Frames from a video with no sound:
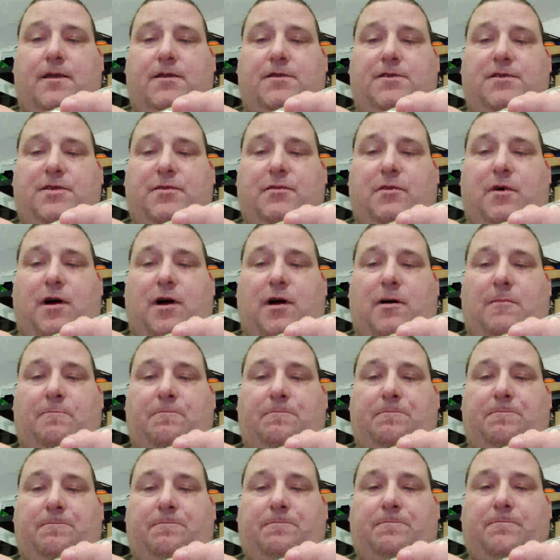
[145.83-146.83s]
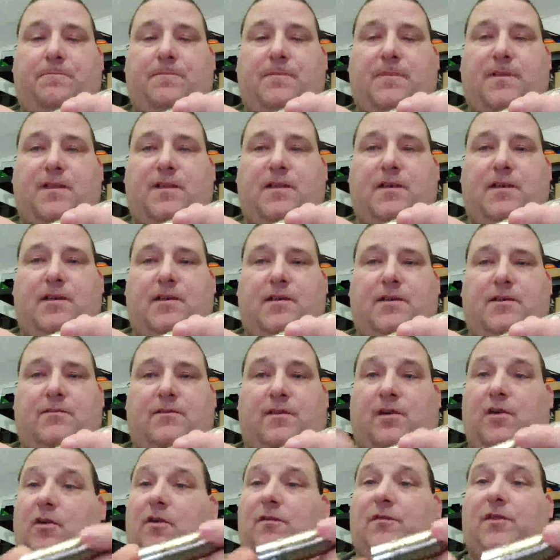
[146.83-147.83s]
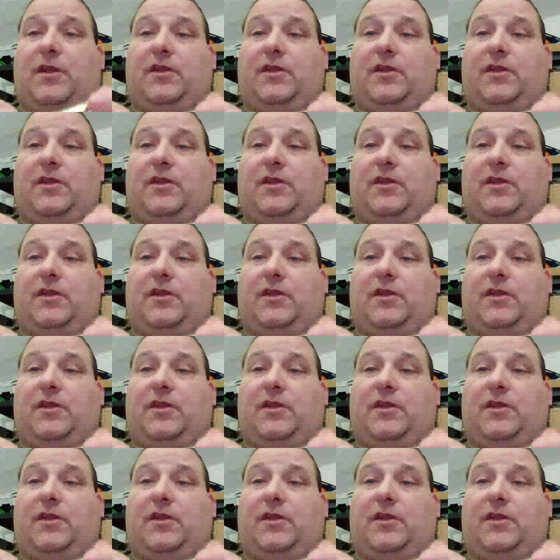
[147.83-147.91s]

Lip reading: to run it off